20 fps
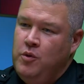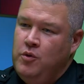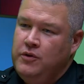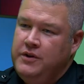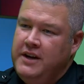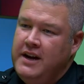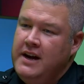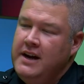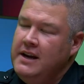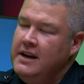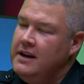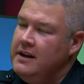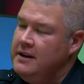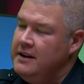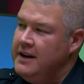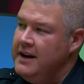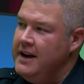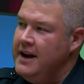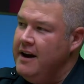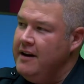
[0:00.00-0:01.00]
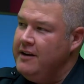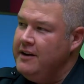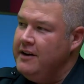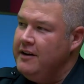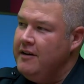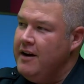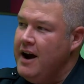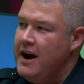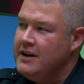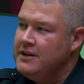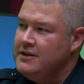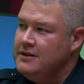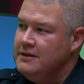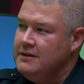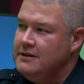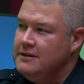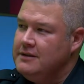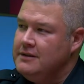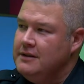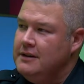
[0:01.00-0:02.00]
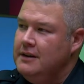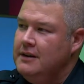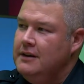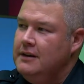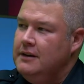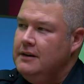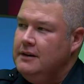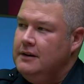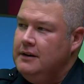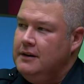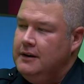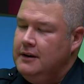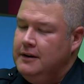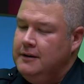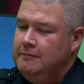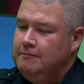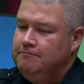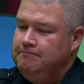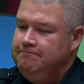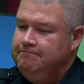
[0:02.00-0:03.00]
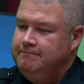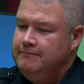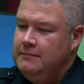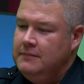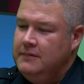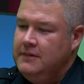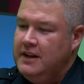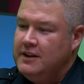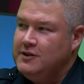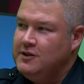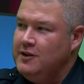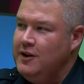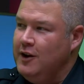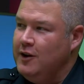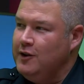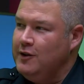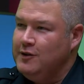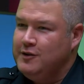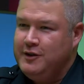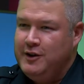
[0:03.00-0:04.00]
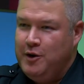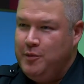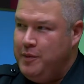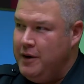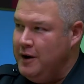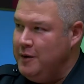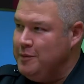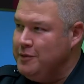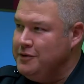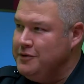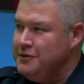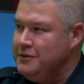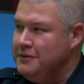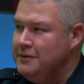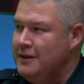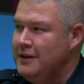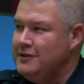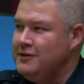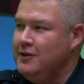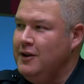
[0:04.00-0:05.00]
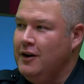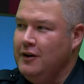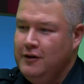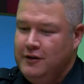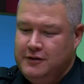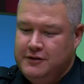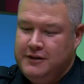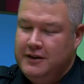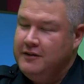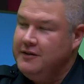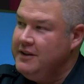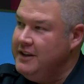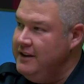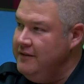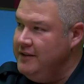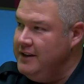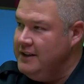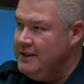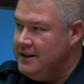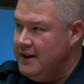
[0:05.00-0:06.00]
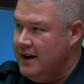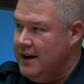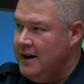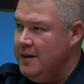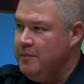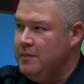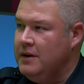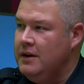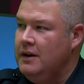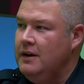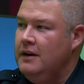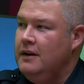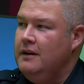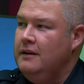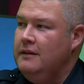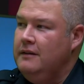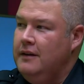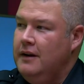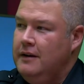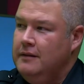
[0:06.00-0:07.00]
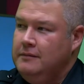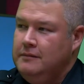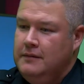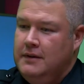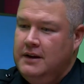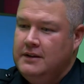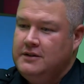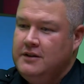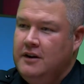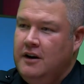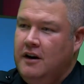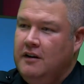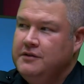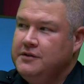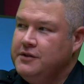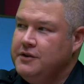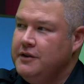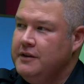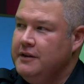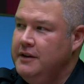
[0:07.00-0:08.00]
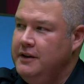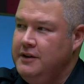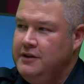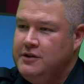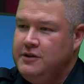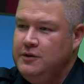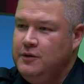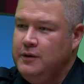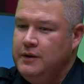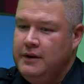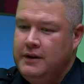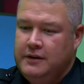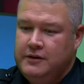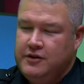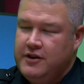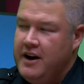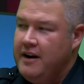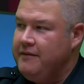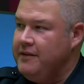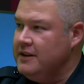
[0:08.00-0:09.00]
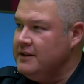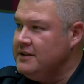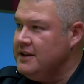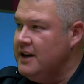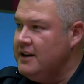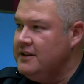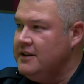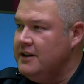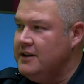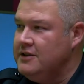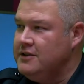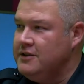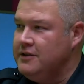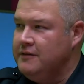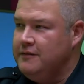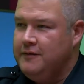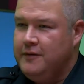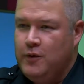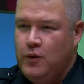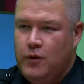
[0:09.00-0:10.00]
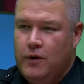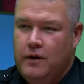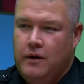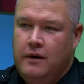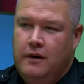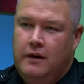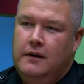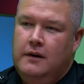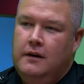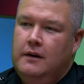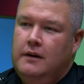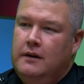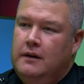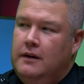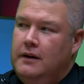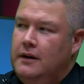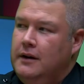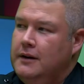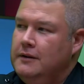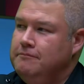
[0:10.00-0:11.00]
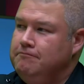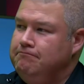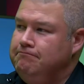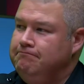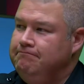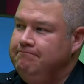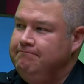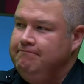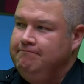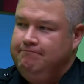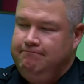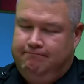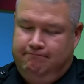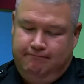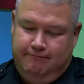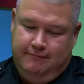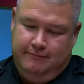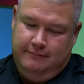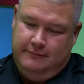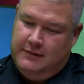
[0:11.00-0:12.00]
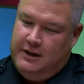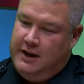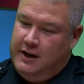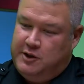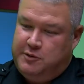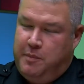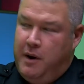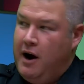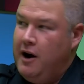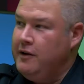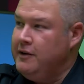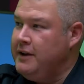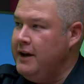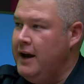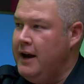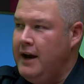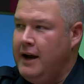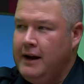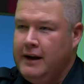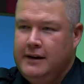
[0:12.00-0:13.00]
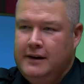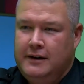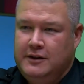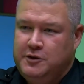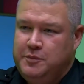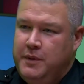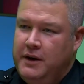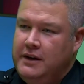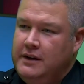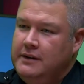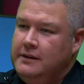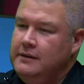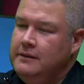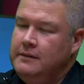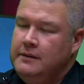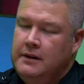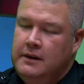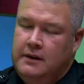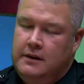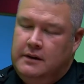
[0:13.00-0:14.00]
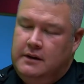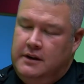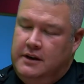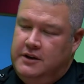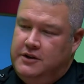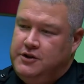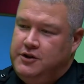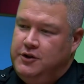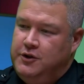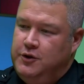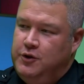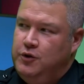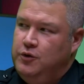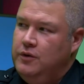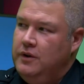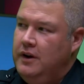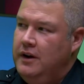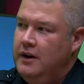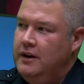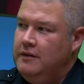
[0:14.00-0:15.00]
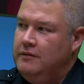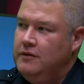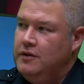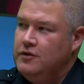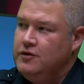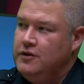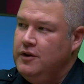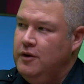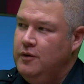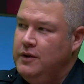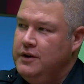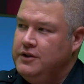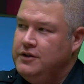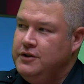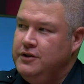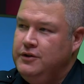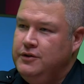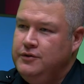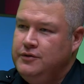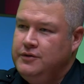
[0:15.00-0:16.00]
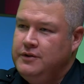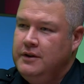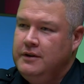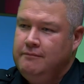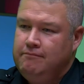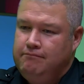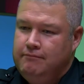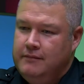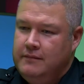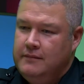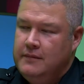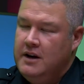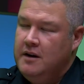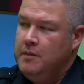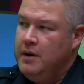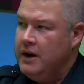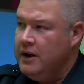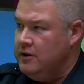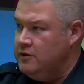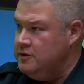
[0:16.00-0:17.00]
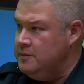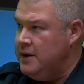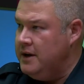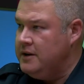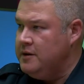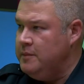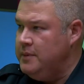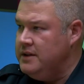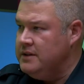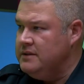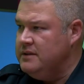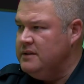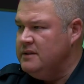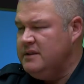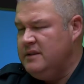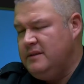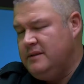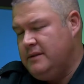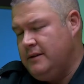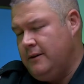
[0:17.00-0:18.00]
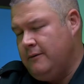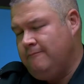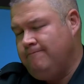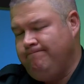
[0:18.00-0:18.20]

day in, day out interactions, that's not going to sell papers. That's not going to sell TV time. That's an officer issuing a traffic citation for an expired tag, a speeding issue, and there's no issues, and everybody goes about their business. And so,